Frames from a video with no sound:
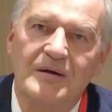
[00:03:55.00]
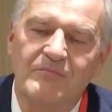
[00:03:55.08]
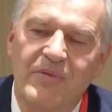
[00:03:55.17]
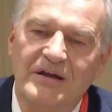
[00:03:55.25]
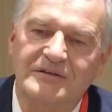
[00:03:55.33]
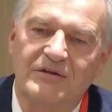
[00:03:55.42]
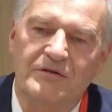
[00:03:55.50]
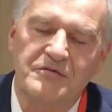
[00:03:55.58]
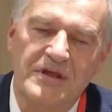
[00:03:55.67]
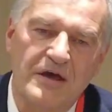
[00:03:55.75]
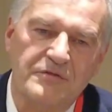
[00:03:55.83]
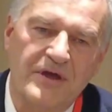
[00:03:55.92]
but on
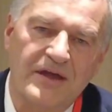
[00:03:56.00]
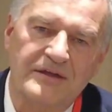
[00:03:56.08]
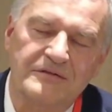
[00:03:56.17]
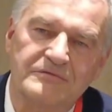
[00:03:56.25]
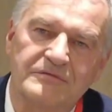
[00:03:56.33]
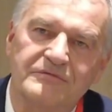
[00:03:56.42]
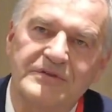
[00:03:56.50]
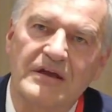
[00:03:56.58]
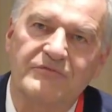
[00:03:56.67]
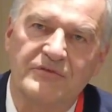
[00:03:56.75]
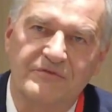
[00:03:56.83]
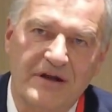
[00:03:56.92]
the other hand, we
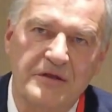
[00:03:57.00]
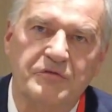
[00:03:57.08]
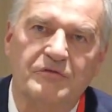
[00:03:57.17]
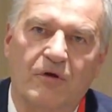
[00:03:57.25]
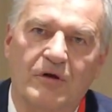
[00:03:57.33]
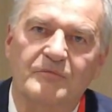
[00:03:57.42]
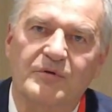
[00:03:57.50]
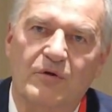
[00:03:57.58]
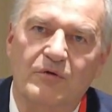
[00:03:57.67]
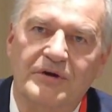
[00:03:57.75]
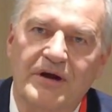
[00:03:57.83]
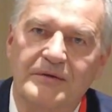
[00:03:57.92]
have a very strong
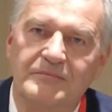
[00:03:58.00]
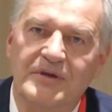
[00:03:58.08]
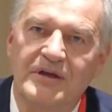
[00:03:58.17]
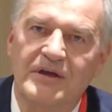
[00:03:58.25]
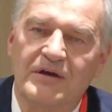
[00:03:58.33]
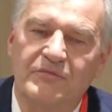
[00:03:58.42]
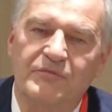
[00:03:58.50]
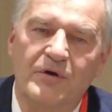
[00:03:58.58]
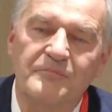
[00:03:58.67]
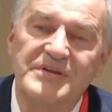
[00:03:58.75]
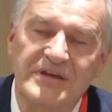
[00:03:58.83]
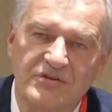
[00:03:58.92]
program for
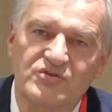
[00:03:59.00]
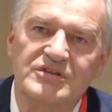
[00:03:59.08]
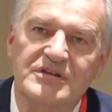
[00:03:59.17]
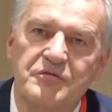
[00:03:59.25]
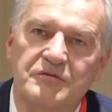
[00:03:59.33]
PhD